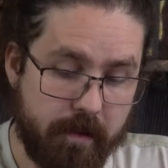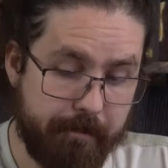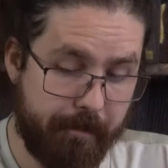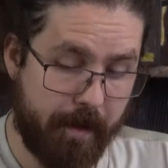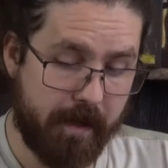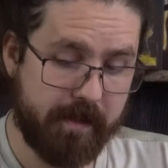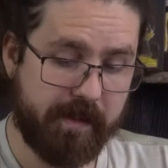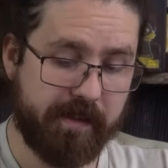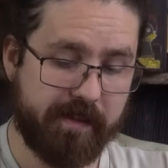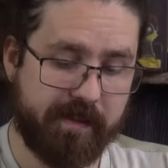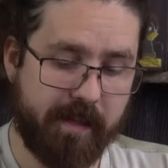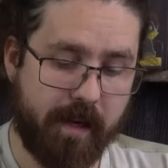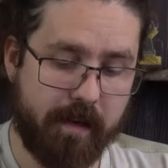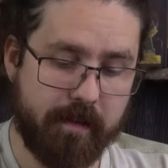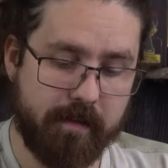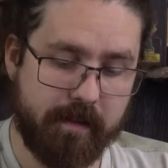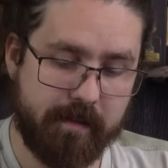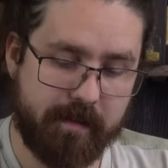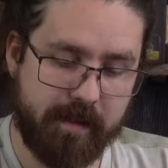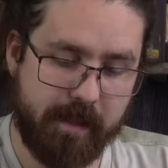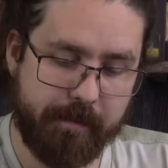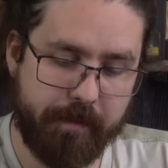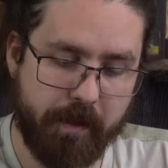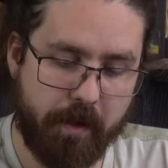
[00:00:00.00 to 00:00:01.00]
The monster suddenly
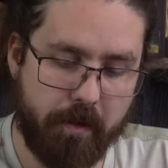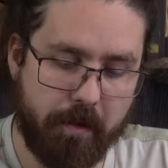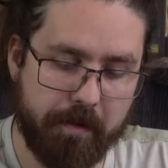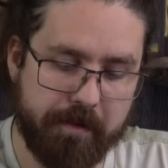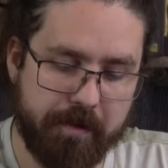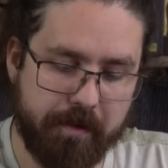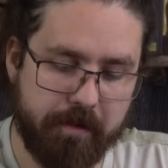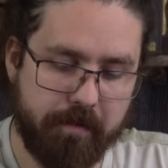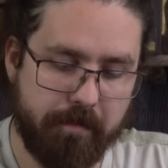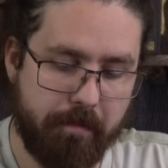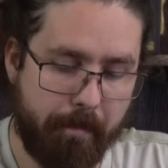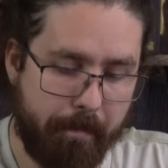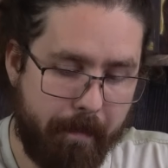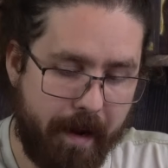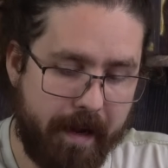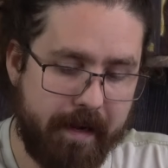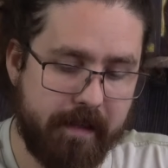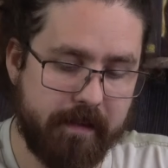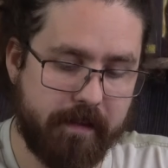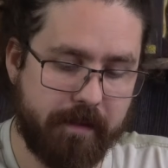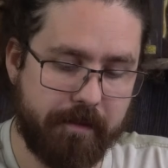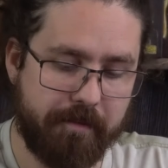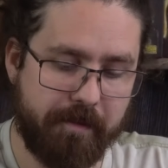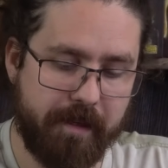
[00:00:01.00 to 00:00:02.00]
seems older,
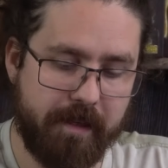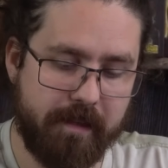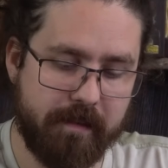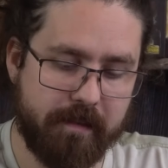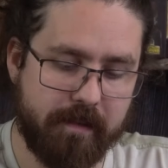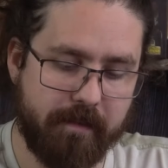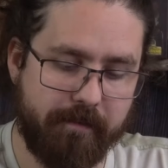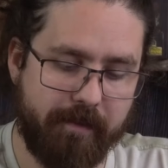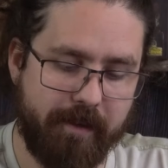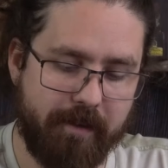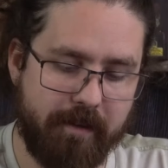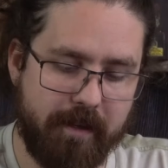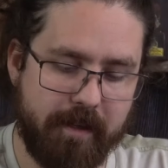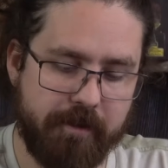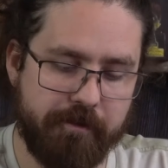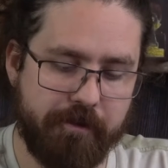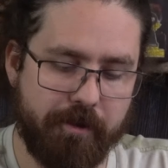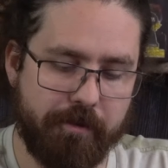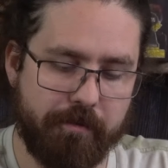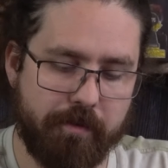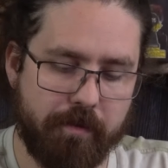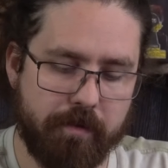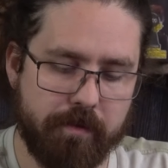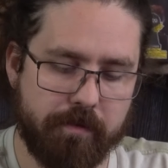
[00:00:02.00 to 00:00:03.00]
-3 to severe injury
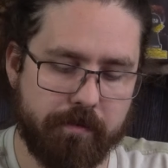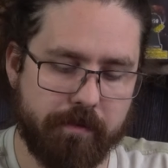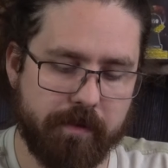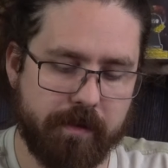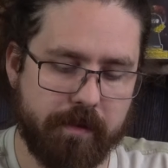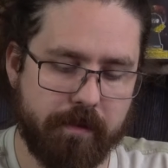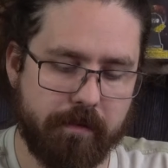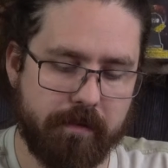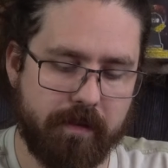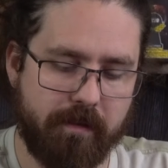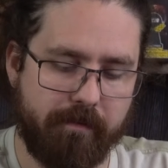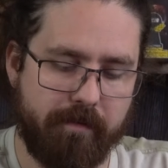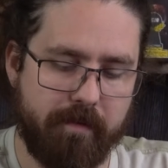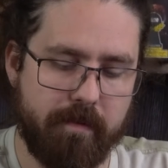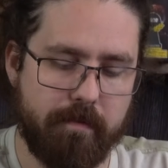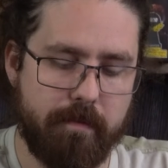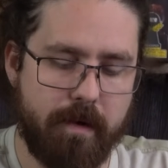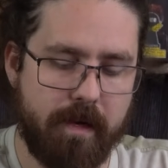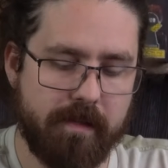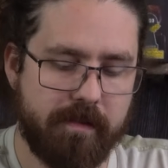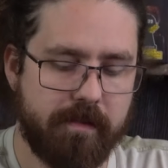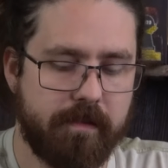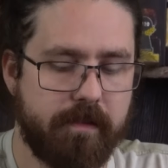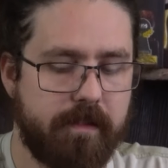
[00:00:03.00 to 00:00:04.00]
rolls resulting from the
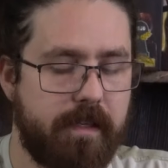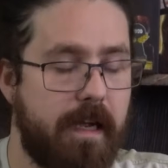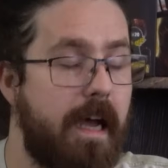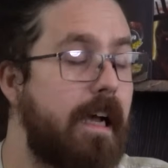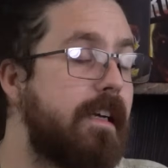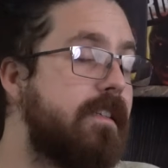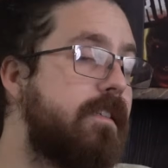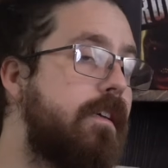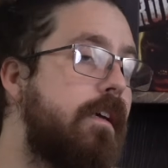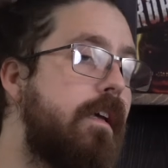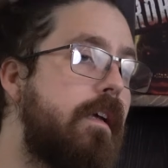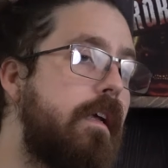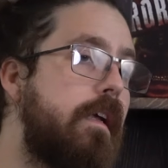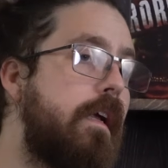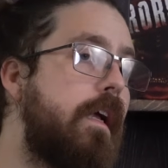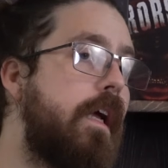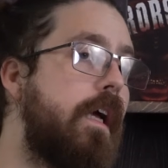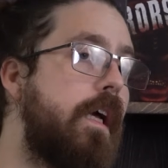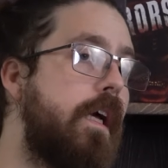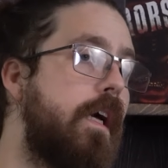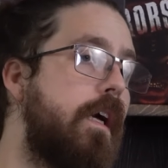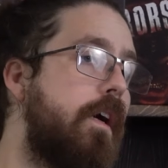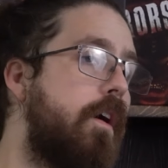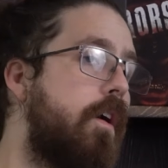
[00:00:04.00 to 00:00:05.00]
monster's attacks.
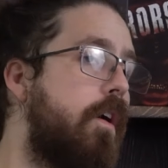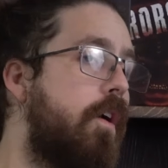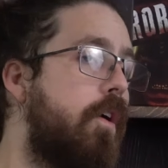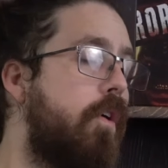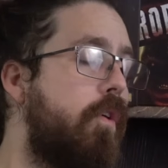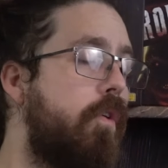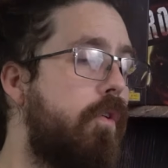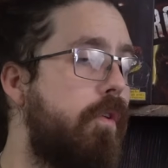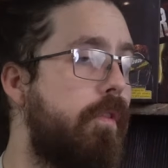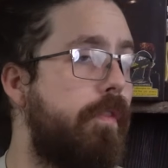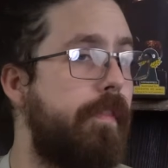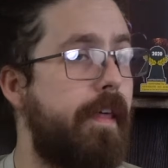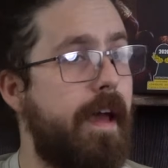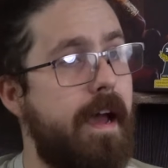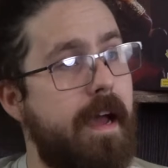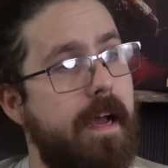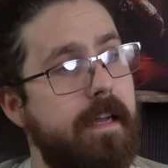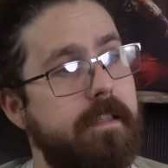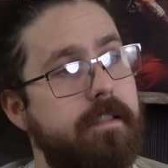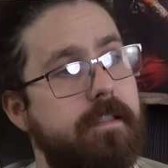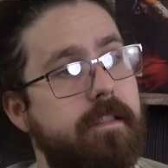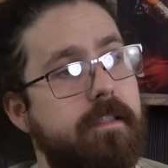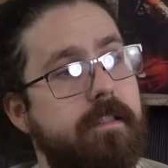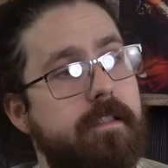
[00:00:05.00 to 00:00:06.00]

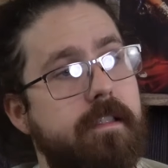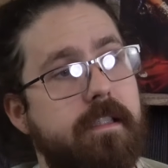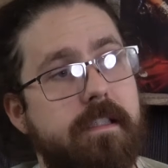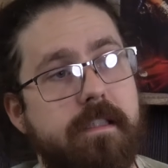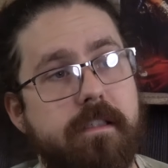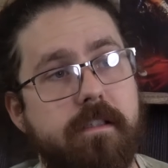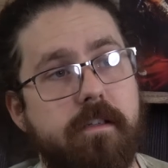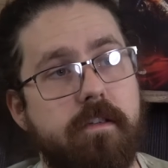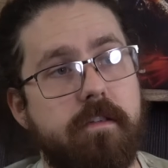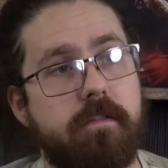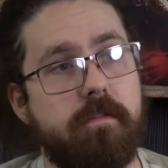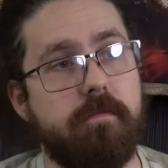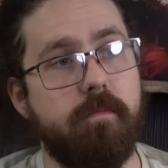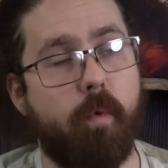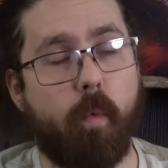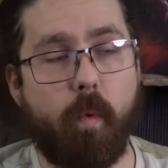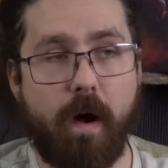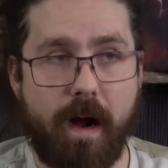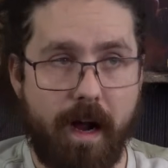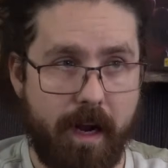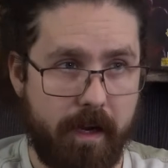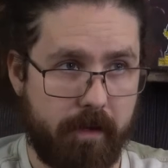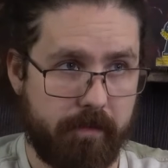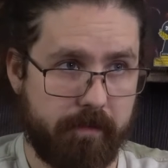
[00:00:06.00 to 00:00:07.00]
That's
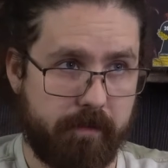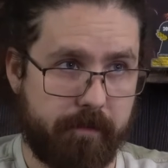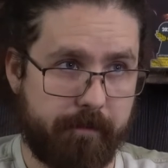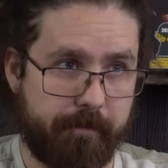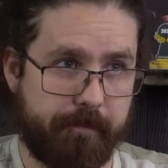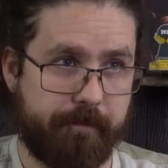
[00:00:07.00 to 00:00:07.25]
wild.